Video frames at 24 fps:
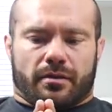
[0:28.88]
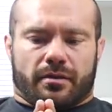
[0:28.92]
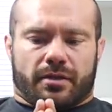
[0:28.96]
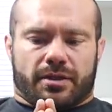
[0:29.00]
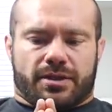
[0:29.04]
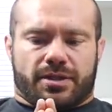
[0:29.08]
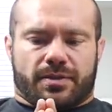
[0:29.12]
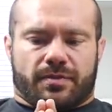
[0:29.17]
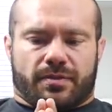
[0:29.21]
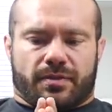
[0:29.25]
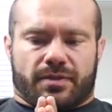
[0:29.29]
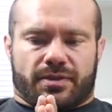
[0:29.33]

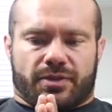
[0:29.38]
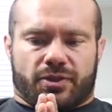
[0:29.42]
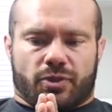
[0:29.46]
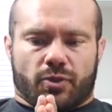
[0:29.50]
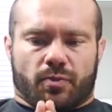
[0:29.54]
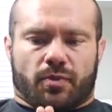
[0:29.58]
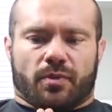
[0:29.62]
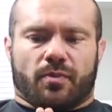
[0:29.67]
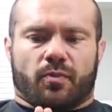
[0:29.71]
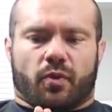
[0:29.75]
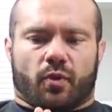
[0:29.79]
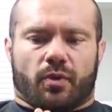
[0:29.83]
it's
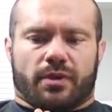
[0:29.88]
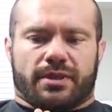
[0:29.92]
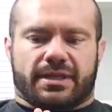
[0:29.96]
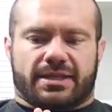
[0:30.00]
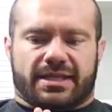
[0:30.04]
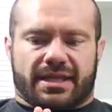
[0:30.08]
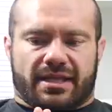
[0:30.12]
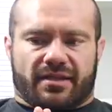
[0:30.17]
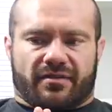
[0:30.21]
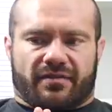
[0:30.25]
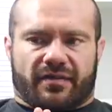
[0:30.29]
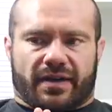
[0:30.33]
super important to
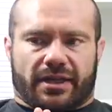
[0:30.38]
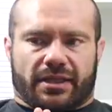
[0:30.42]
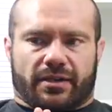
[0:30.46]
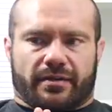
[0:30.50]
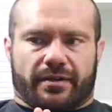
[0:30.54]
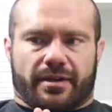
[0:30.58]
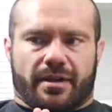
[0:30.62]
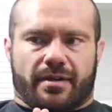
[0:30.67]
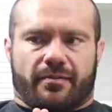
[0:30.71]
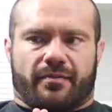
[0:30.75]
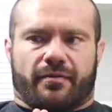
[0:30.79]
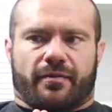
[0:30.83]
say the
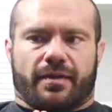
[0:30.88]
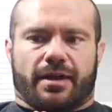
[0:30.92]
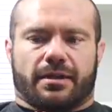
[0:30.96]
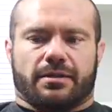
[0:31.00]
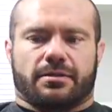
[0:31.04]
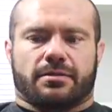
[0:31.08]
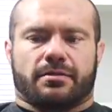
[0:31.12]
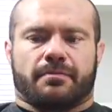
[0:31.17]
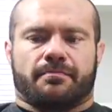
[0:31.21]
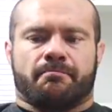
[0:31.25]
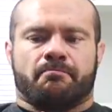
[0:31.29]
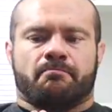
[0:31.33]
following up
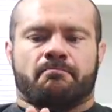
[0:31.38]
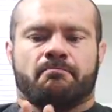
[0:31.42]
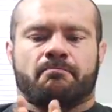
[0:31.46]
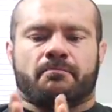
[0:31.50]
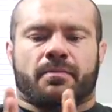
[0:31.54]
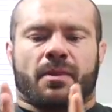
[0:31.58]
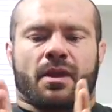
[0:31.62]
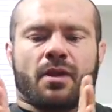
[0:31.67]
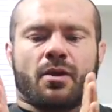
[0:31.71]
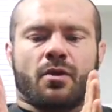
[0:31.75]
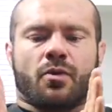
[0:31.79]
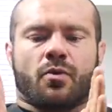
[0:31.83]
front.
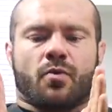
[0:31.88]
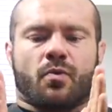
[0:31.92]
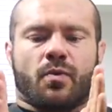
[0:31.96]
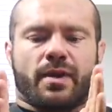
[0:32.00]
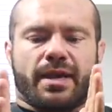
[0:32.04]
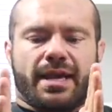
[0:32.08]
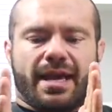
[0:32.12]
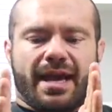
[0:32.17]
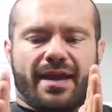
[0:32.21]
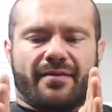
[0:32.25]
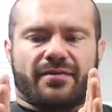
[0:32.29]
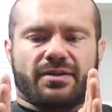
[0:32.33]

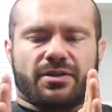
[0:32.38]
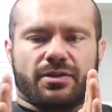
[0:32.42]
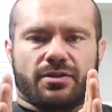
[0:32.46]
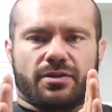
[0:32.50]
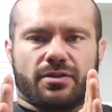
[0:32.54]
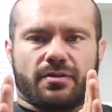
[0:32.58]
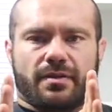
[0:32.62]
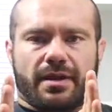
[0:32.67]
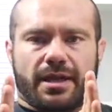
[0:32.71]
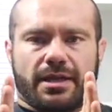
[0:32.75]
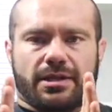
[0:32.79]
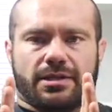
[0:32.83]
We have a
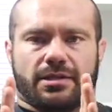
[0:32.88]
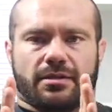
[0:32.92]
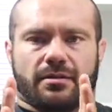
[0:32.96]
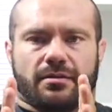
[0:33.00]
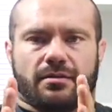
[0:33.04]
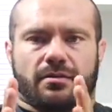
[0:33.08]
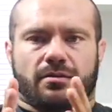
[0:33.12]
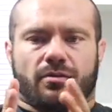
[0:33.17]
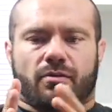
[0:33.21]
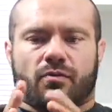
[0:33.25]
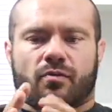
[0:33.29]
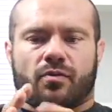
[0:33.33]

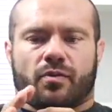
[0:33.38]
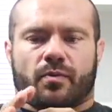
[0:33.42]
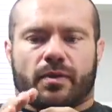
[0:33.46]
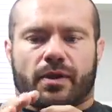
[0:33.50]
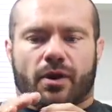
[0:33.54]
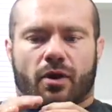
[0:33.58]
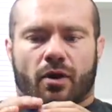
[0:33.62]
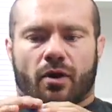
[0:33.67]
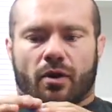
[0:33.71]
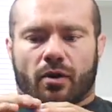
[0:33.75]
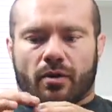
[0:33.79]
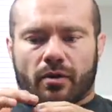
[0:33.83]
situation where we
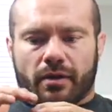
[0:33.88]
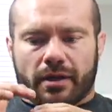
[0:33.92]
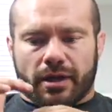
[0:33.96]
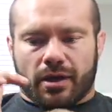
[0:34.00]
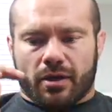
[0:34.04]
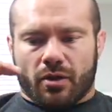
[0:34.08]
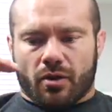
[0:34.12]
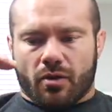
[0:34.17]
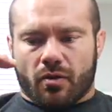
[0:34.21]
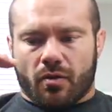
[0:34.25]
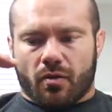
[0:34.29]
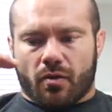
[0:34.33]
already
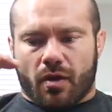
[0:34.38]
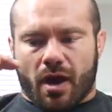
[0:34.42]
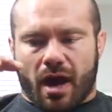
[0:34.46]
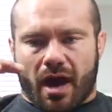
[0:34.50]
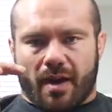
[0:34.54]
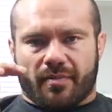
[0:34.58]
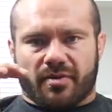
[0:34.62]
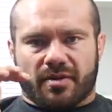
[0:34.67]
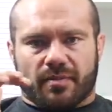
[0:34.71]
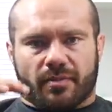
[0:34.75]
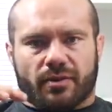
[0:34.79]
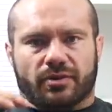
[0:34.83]
know
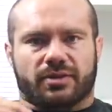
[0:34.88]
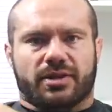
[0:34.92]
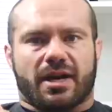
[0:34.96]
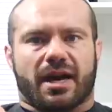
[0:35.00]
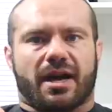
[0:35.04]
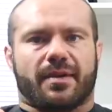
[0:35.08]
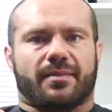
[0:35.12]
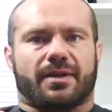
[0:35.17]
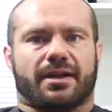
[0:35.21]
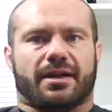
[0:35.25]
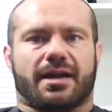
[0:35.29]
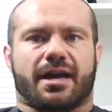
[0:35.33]
optimal
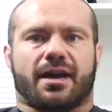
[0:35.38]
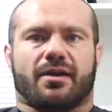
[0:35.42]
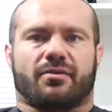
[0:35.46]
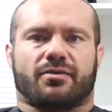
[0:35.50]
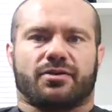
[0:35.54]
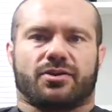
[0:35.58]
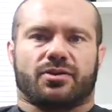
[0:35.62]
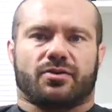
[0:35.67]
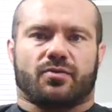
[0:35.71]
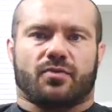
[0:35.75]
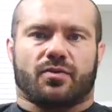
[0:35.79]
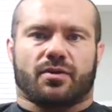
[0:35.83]
timing and how
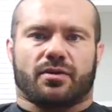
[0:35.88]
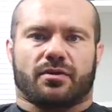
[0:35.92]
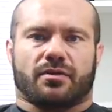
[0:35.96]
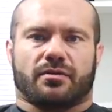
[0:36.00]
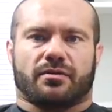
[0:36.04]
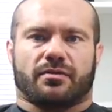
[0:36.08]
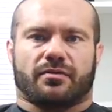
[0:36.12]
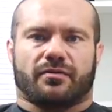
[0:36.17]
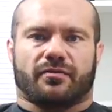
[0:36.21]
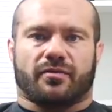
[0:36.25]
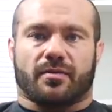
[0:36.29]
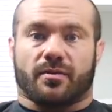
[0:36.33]
it should
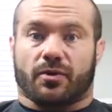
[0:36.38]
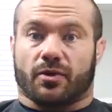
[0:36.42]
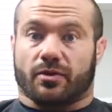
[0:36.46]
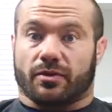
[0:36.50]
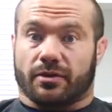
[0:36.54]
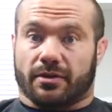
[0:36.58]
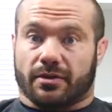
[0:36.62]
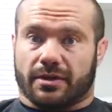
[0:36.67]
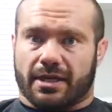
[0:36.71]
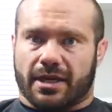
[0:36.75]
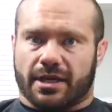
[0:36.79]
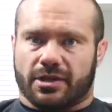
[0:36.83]
work from
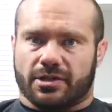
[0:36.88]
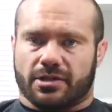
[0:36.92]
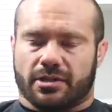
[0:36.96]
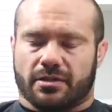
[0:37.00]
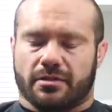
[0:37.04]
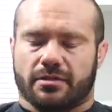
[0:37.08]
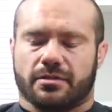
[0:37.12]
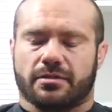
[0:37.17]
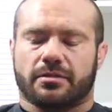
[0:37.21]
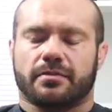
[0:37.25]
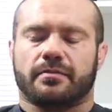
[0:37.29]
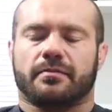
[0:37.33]
earlier
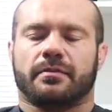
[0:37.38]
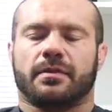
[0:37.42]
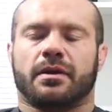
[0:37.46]
lectures.